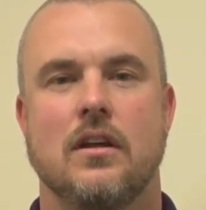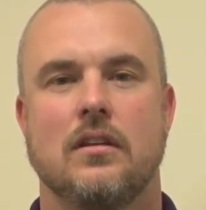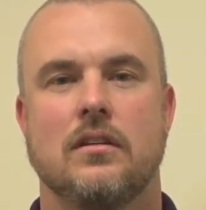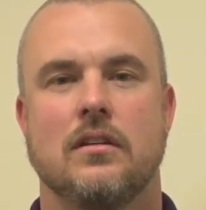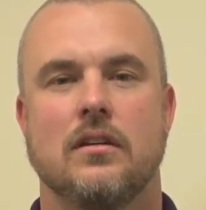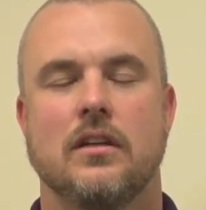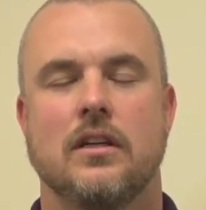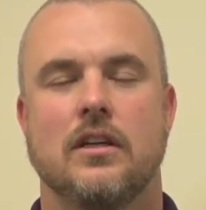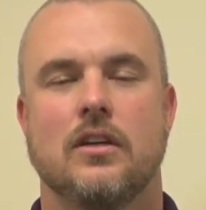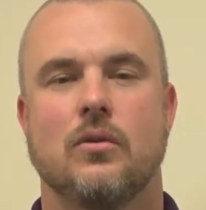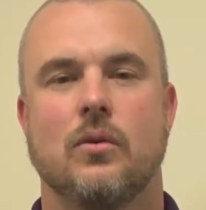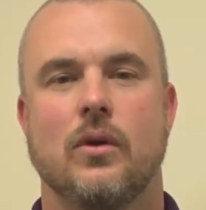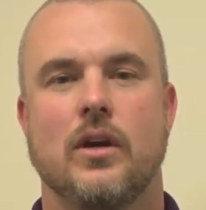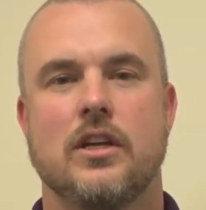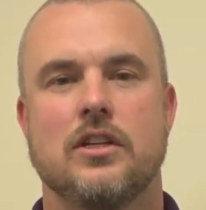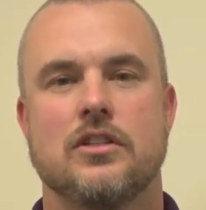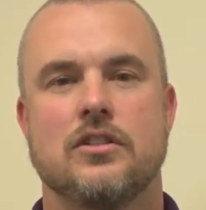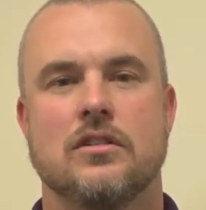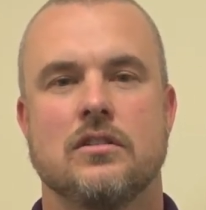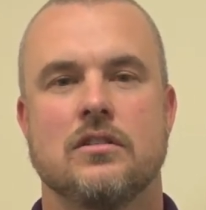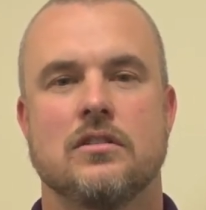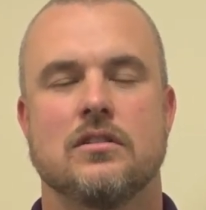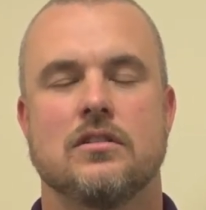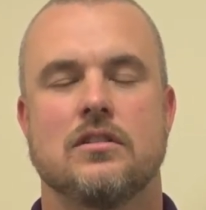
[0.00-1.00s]
The
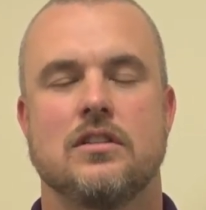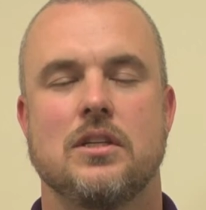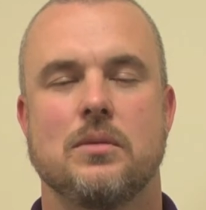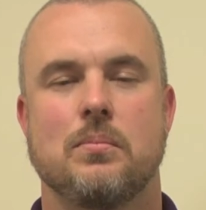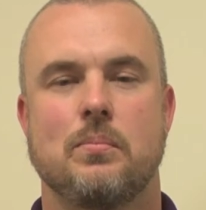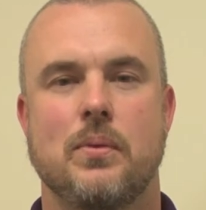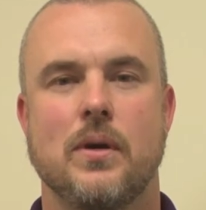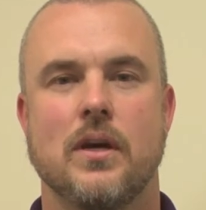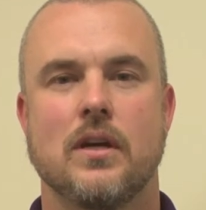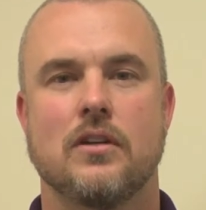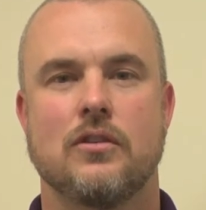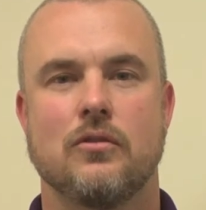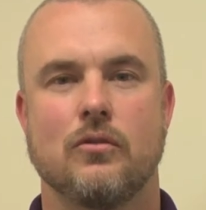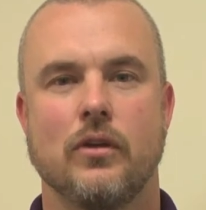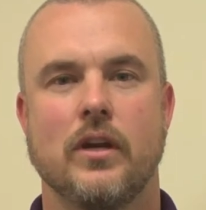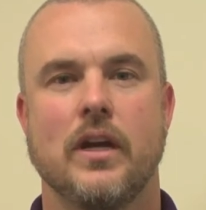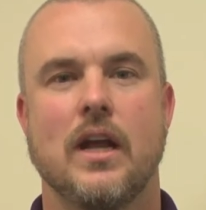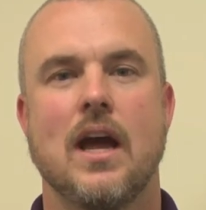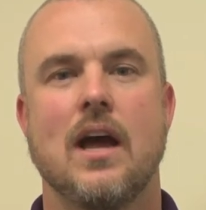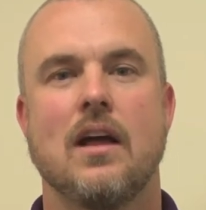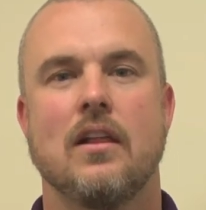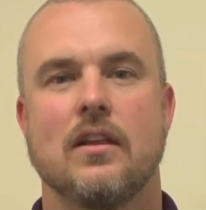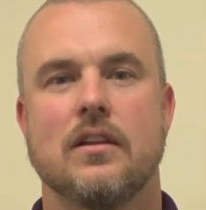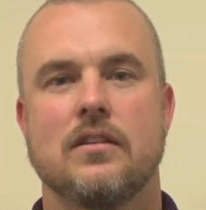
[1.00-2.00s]
equations depict
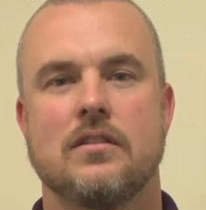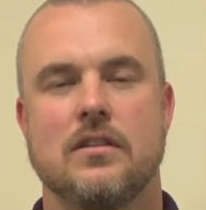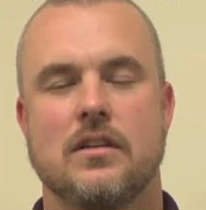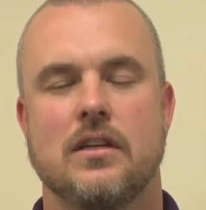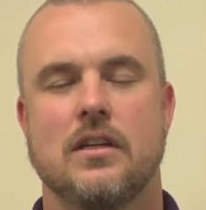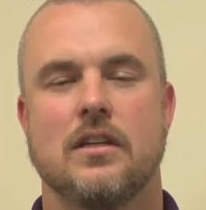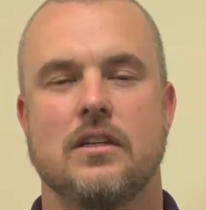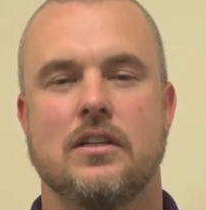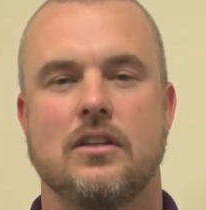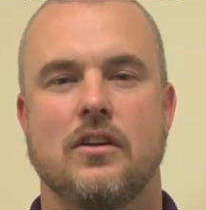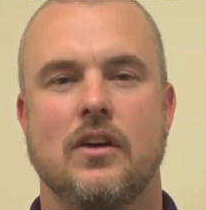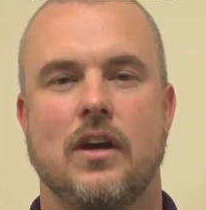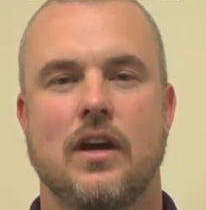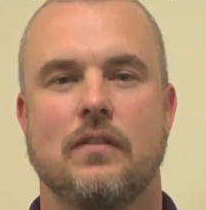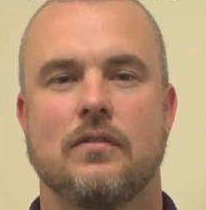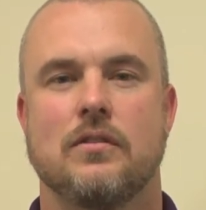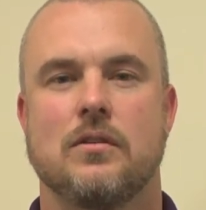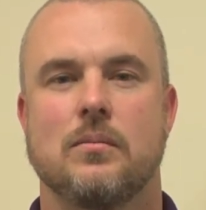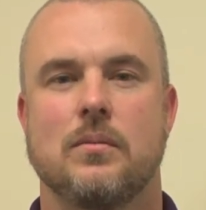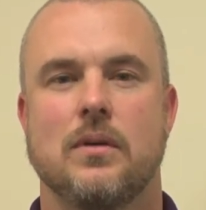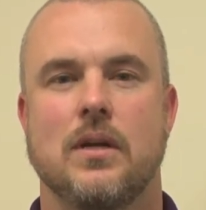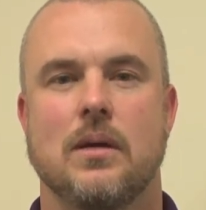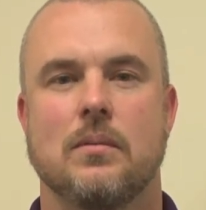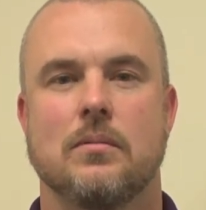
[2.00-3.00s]
reality, and you have
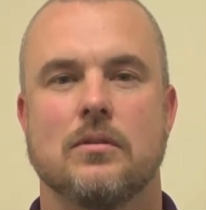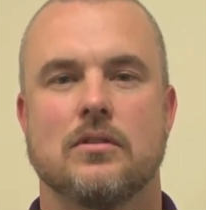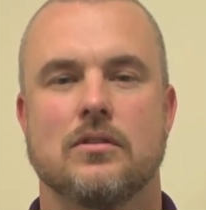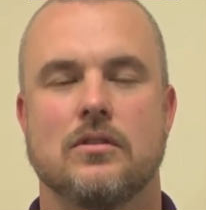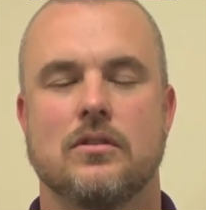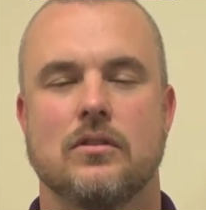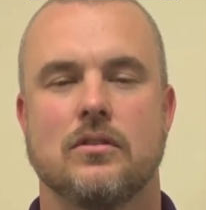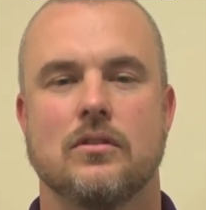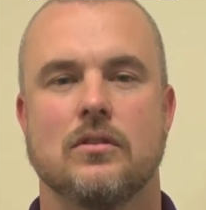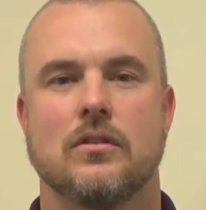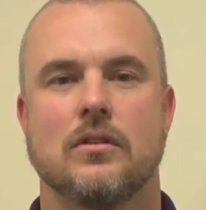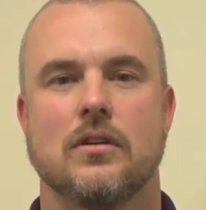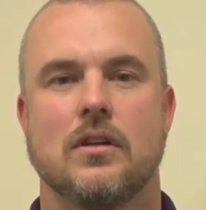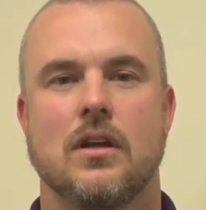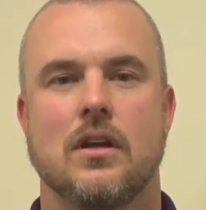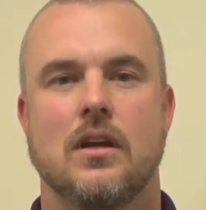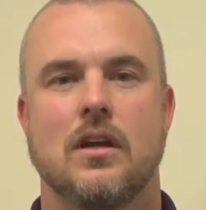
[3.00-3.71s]
to be able to